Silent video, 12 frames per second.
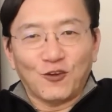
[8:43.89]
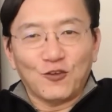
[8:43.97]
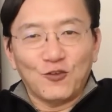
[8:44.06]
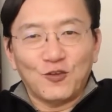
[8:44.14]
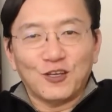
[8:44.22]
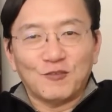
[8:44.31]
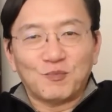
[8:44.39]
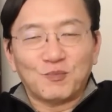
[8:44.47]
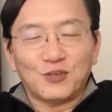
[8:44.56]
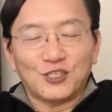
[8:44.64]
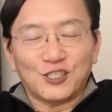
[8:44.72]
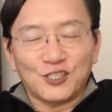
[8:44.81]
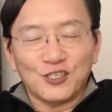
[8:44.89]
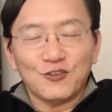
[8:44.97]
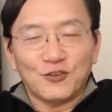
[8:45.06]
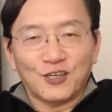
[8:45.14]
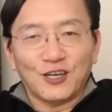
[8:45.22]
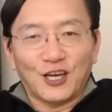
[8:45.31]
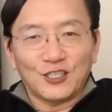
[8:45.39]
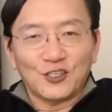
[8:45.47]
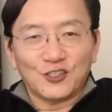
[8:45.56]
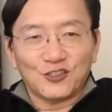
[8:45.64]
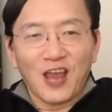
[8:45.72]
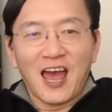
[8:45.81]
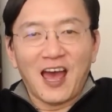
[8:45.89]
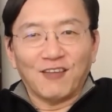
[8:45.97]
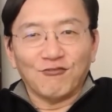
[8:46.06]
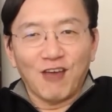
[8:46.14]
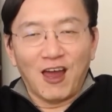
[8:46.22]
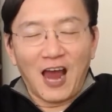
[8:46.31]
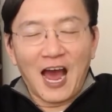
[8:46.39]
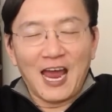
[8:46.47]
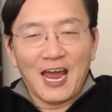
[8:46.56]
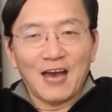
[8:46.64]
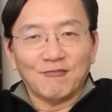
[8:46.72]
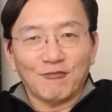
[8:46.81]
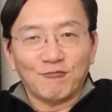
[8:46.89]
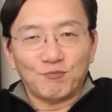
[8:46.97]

you could understand that I have a